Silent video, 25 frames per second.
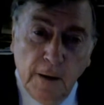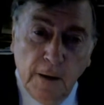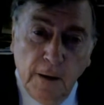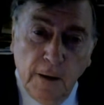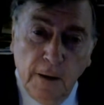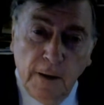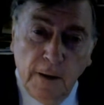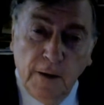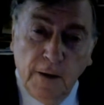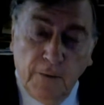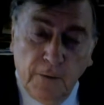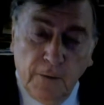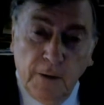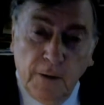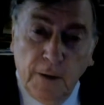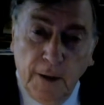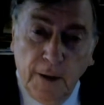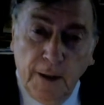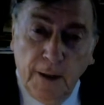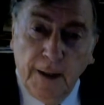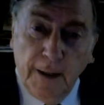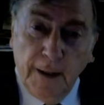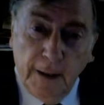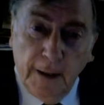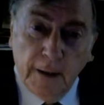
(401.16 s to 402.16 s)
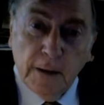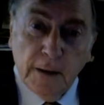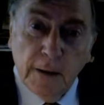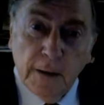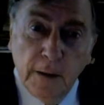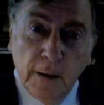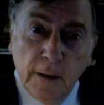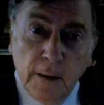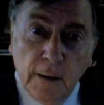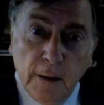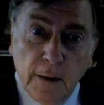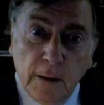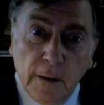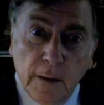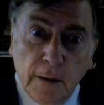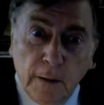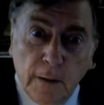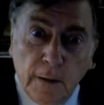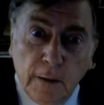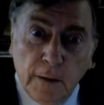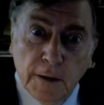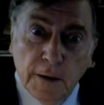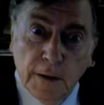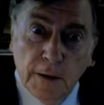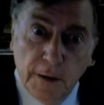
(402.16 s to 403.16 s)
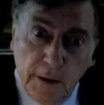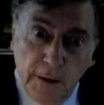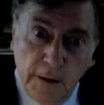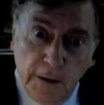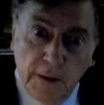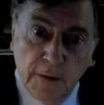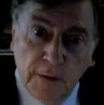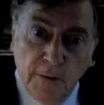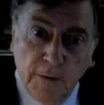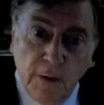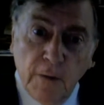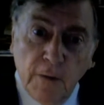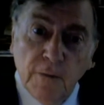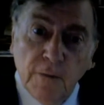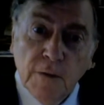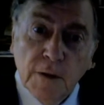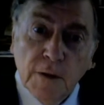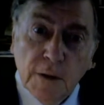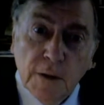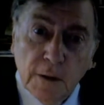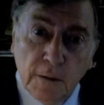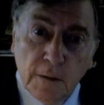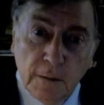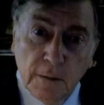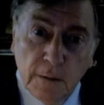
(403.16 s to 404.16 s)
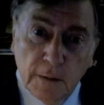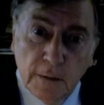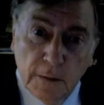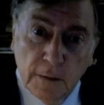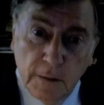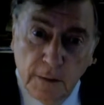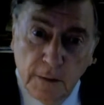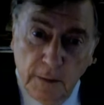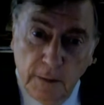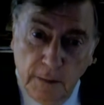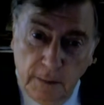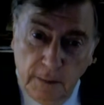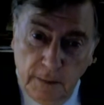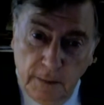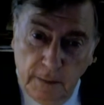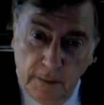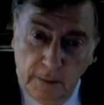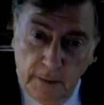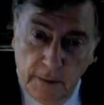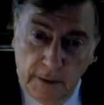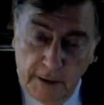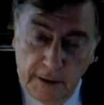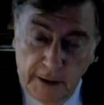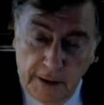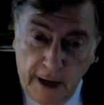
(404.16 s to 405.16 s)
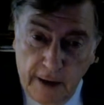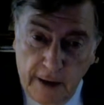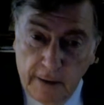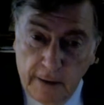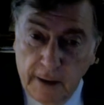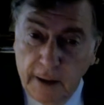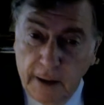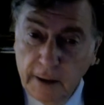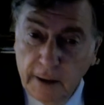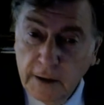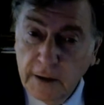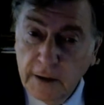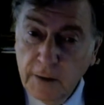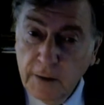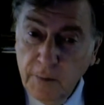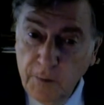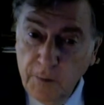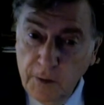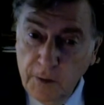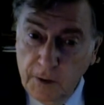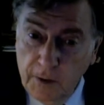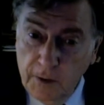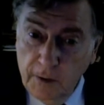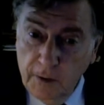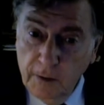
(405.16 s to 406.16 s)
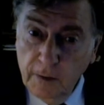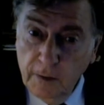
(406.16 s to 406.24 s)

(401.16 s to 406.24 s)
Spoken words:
definitely get a series of overtones which sound like something